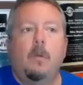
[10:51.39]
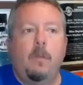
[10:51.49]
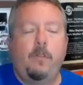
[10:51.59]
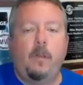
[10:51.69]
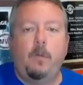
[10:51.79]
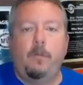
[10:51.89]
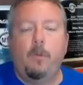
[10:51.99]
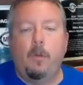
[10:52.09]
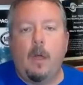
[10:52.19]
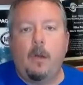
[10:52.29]
recently with
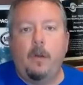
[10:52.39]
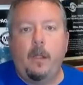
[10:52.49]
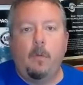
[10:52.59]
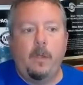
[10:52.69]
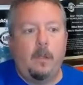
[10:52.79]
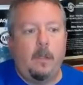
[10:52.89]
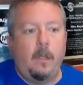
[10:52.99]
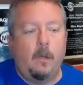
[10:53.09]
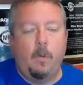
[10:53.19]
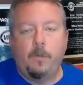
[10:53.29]
Fort Lauderdale,
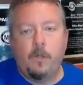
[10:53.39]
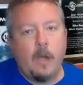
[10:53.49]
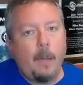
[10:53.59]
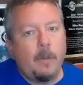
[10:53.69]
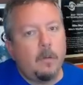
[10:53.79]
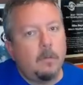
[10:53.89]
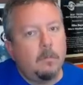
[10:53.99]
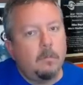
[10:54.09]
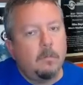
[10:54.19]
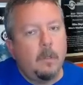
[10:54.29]
it wasn't tropical.